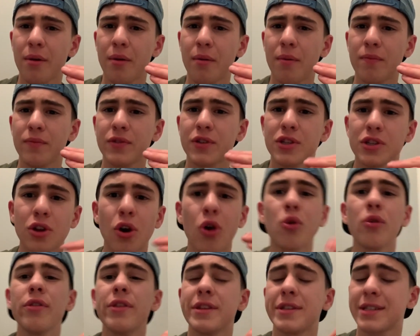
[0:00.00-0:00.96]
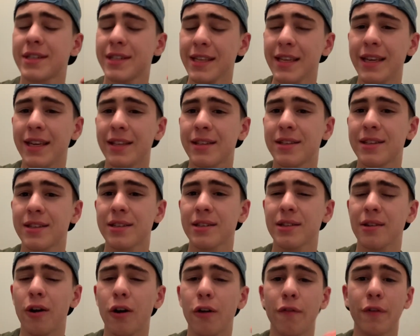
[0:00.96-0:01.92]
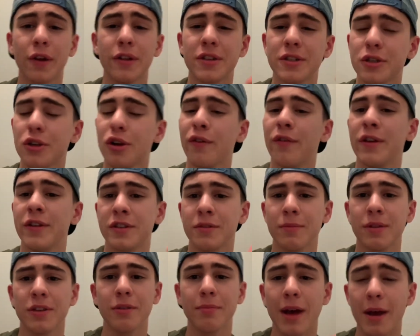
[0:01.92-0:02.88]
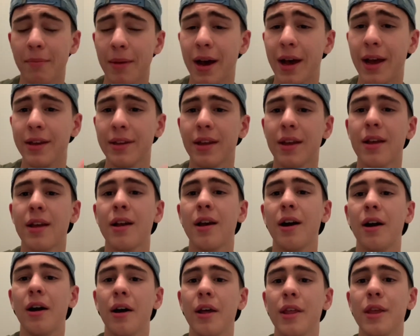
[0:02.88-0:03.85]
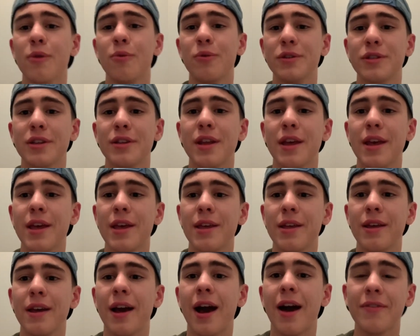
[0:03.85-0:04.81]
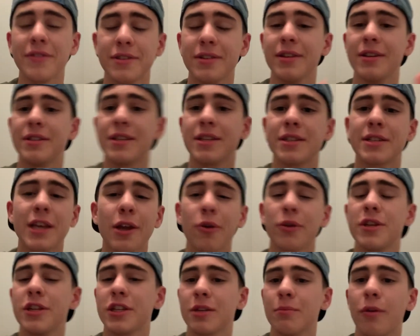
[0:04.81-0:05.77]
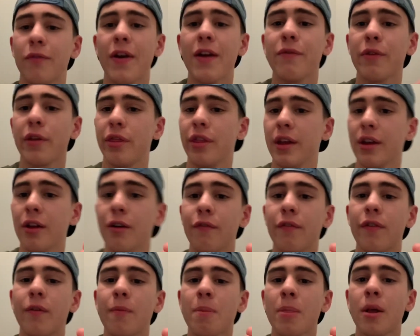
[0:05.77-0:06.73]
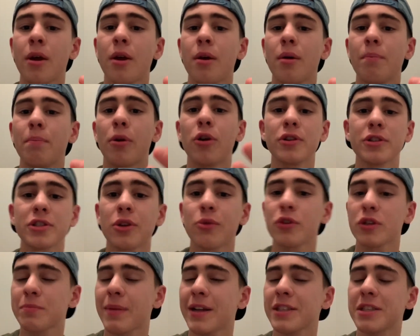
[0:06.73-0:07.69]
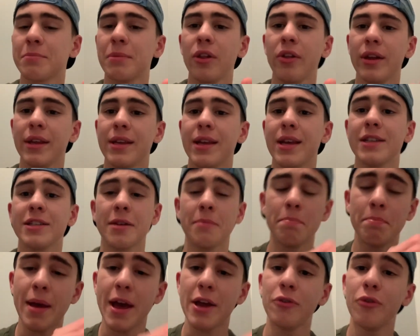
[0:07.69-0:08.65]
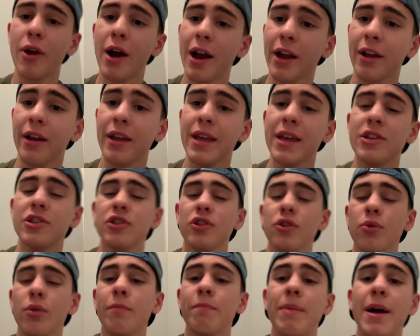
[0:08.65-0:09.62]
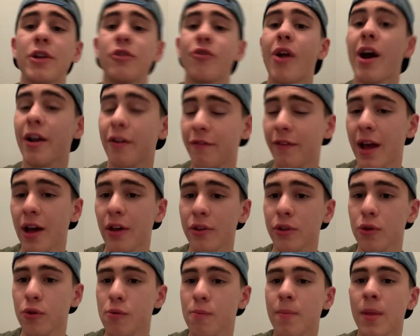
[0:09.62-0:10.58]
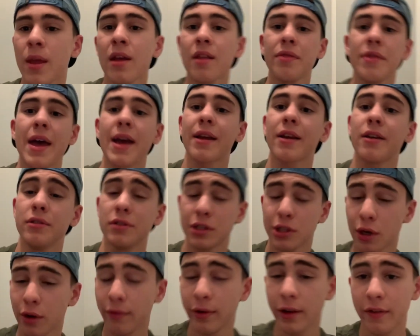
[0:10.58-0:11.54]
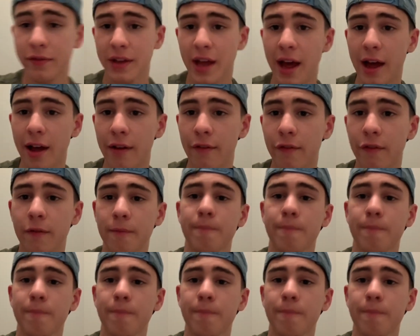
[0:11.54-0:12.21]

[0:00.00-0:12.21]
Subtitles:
sowed the seeds of conservatism into my mind. Obviously, it's a syncretism of everything, of personal responsibility is a bedrock issue, a bedrock value that conservatives have.